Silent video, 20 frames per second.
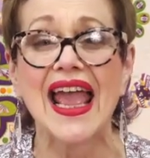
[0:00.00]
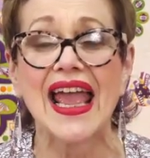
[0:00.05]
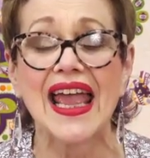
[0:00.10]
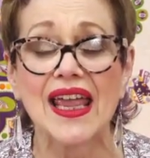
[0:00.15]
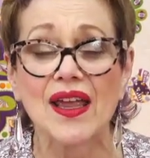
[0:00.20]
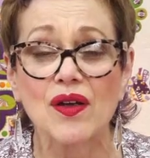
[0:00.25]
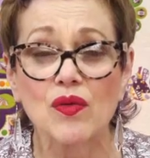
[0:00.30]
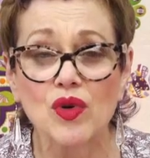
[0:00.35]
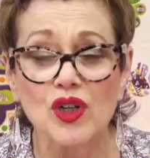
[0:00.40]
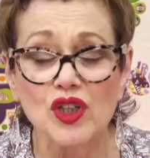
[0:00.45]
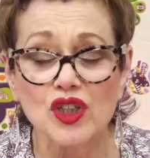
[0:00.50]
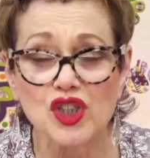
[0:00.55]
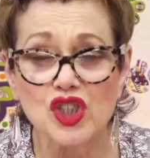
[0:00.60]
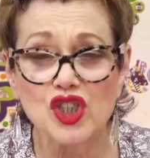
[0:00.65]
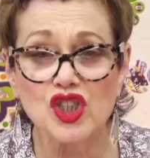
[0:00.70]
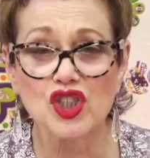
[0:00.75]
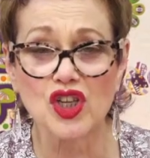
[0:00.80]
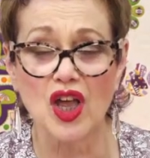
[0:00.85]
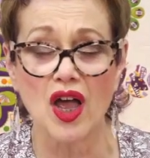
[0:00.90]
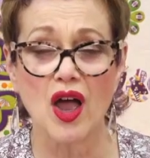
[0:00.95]
It will
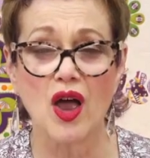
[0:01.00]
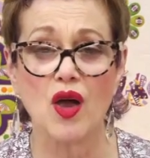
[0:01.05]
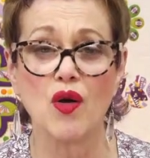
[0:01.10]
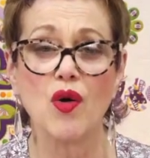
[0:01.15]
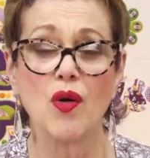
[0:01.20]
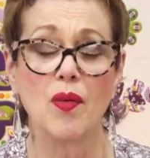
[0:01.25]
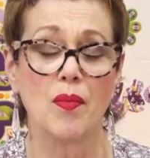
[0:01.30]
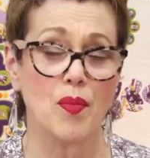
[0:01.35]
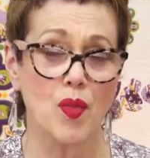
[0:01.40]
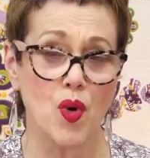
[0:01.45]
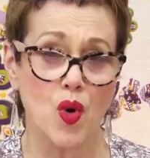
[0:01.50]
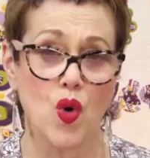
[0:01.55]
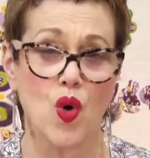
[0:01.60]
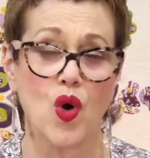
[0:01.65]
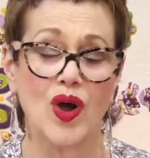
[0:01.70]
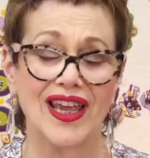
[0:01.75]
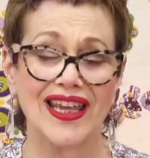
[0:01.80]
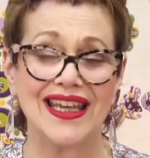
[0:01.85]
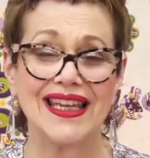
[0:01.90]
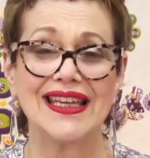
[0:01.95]
sew
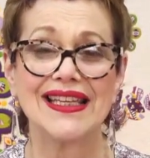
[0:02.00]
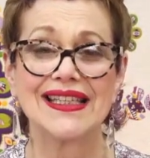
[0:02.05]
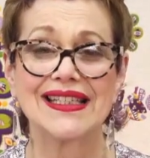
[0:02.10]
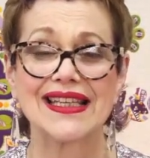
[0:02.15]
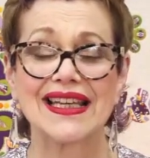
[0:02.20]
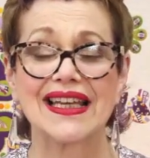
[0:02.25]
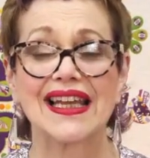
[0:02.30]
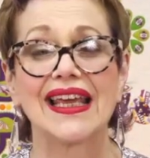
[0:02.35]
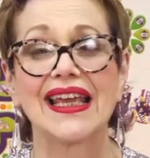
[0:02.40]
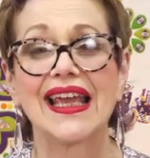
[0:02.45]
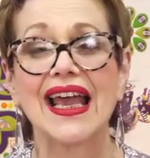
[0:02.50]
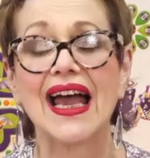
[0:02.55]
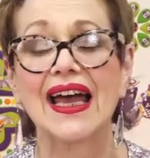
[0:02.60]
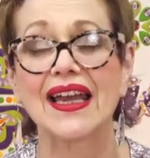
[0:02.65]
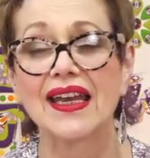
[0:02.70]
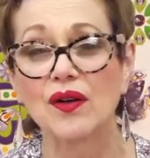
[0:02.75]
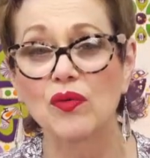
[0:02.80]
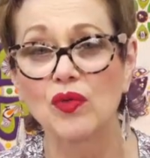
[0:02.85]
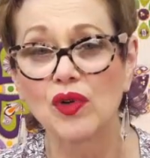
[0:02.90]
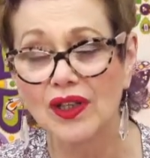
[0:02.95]
more easily
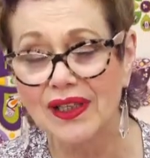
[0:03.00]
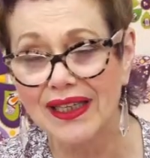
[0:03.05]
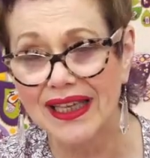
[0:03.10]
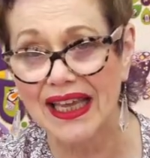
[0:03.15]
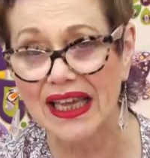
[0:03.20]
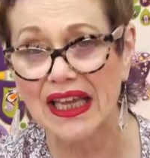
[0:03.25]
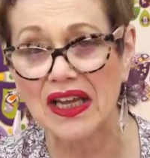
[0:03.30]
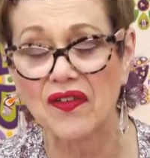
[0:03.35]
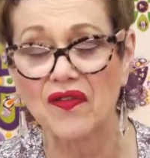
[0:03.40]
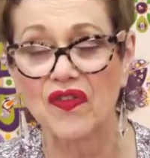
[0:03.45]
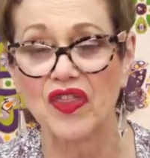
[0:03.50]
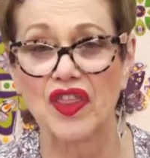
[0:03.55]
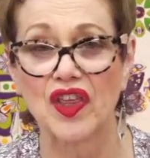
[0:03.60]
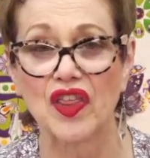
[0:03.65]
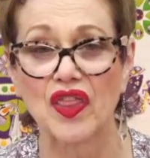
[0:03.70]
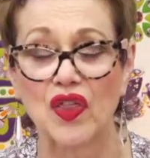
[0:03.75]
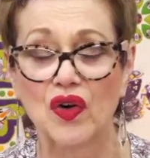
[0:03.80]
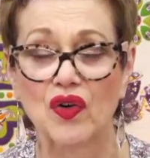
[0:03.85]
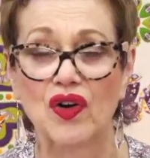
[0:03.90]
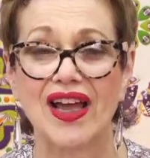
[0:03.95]
and it will give the
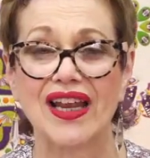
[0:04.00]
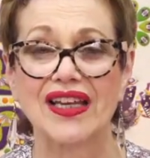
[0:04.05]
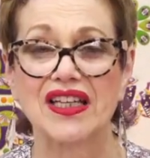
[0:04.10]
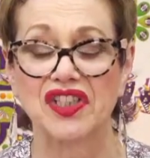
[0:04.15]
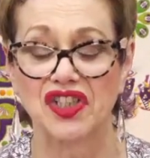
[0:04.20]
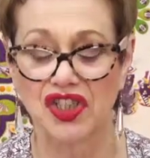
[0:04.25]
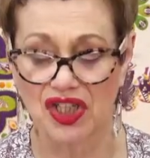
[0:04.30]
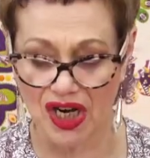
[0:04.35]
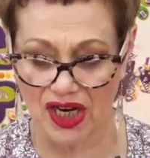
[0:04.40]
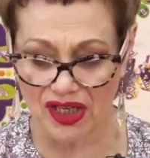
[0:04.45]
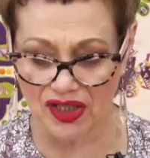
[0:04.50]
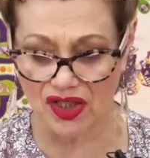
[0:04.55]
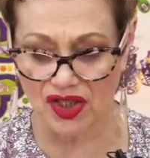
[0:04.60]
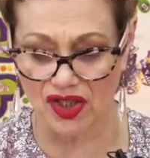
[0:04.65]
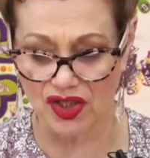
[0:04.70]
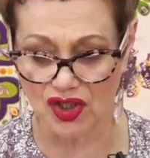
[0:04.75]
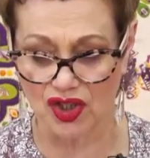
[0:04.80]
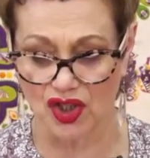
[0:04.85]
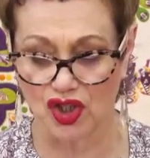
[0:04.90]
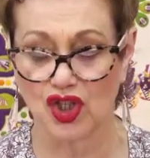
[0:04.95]
thread chance
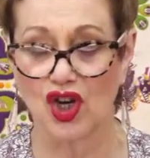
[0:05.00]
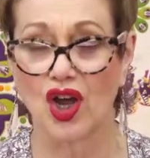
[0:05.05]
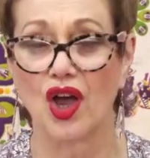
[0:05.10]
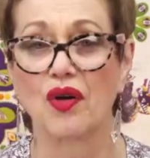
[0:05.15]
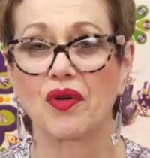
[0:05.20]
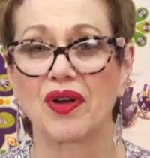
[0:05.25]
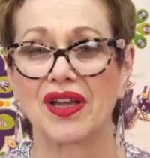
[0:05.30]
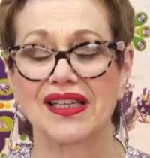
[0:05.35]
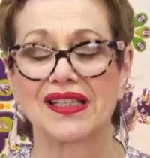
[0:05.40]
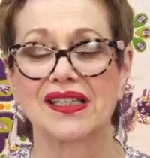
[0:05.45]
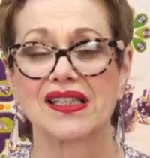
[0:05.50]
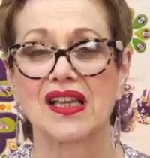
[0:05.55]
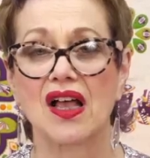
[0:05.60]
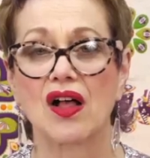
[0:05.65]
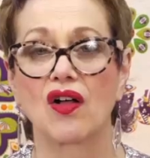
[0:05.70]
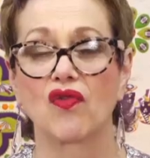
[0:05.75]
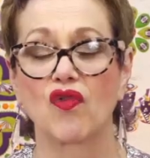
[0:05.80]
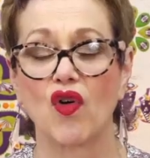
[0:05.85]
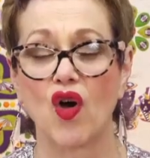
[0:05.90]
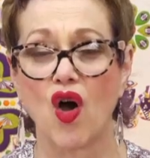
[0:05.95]
to show
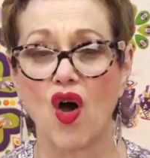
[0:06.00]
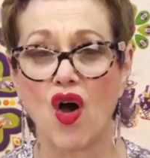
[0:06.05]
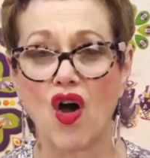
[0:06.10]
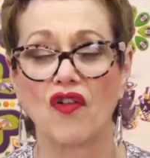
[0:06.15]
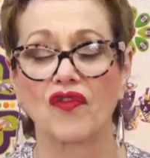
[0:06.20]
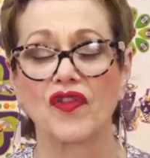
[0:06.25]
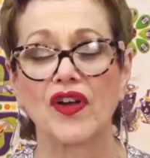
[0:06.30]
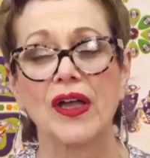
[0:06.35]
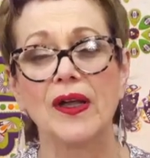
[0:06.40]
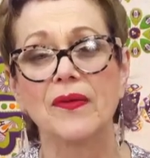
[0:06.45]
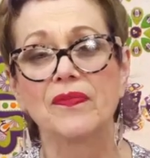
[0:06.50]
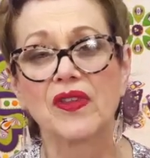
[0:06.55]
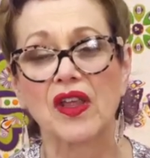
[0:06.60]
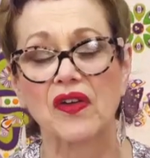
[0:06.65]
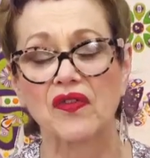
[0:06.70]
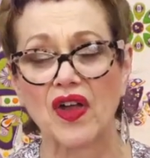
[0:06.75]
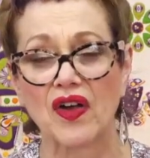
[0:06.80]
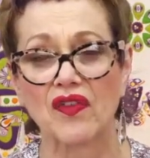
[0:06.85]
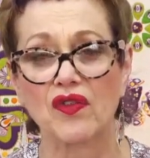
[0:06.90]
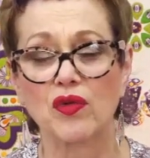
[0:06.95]
itself off.
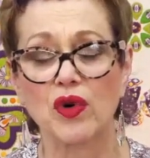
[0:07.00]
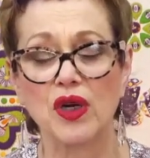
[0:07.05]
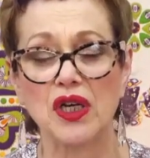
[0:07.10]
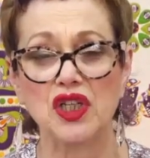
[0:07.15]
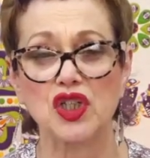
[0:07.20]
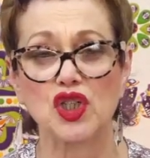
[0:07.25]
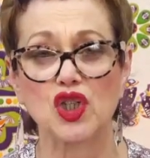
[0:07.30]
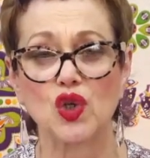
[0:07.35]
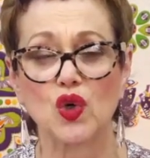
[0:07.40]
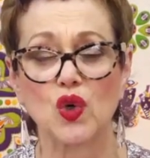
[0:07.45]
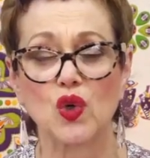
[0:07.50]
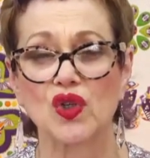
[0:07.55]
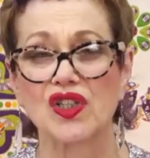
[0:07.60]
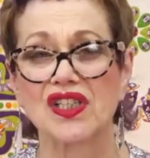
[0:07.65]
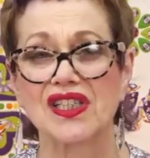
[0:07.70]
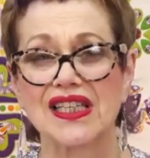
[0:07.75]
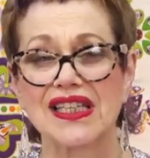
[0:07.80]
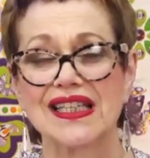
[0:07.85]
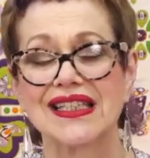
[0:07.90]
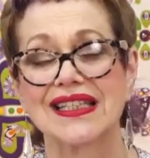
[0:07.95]
If you have a really short
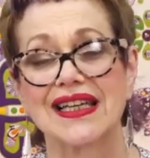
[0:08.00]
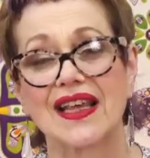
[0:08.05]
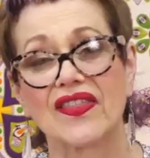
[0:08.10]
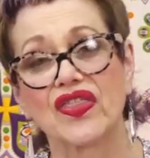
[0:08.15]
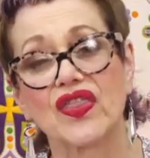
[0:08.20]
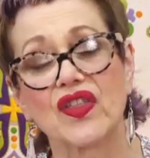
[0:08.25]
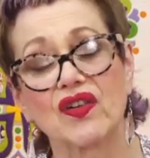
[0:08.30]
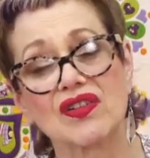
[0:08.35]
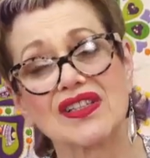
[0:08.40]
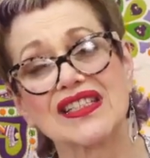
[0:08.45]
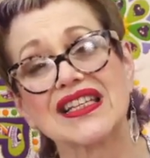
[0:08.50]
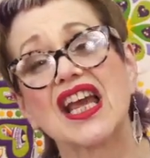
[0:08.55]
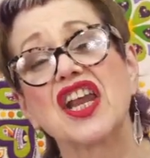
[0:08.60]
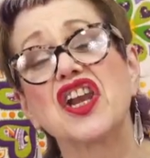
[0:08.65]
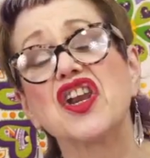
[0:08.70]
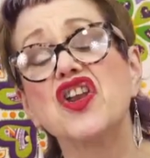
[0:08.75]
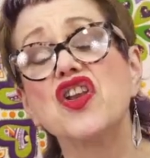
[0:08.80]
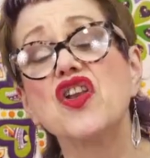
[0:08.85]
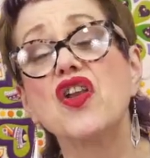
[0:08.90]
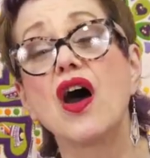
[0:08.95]
stitch length, there isn't
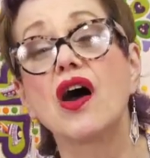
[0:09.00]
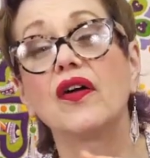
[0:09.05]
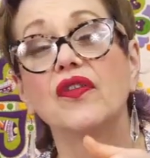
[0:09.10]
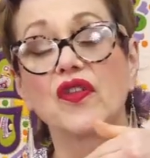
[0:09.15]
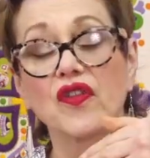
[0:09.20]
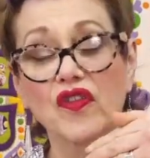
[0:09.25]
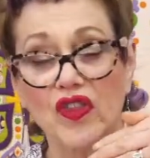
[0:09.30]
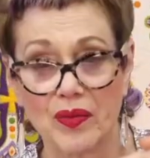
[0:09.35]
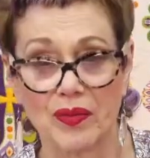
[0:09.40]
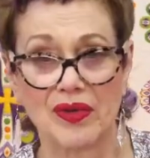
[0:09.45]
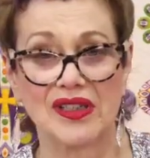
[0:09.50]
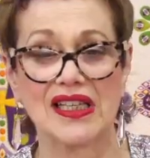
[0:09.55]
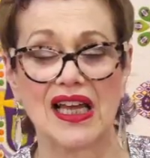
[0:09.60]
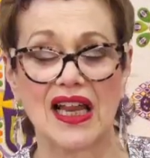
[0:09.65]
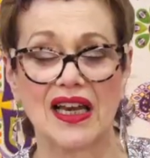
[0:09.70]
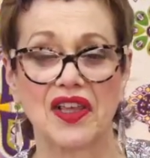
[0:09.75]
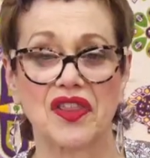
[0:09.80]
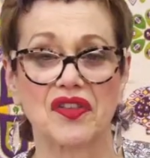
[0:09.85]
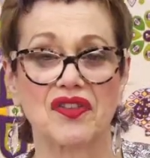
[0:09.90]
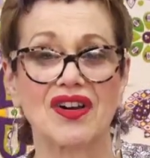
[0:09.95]
enough of the metallic